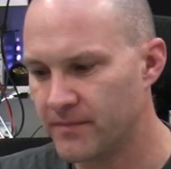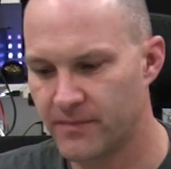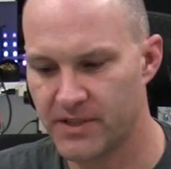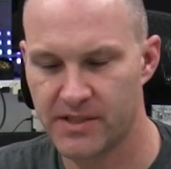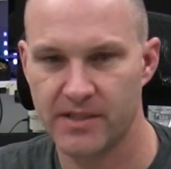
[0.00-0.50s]

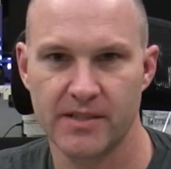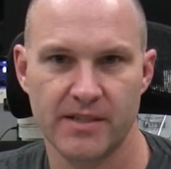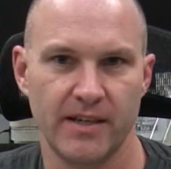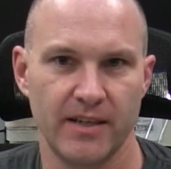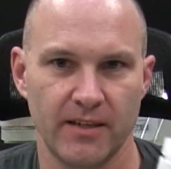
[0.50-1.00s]
This is
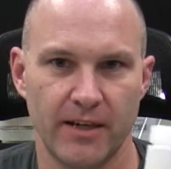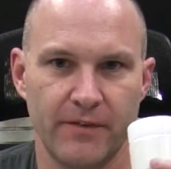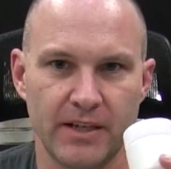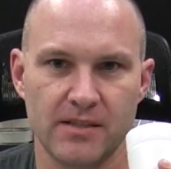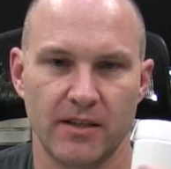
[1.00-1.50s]
a
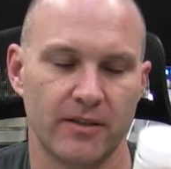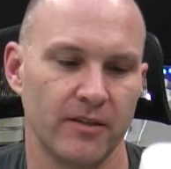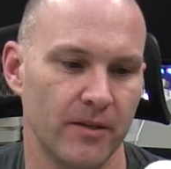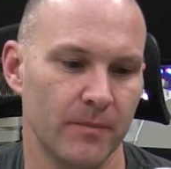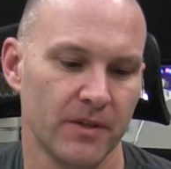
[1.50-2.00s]
Lifx light
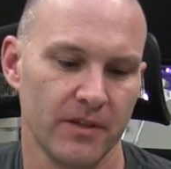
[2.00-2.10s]
globe,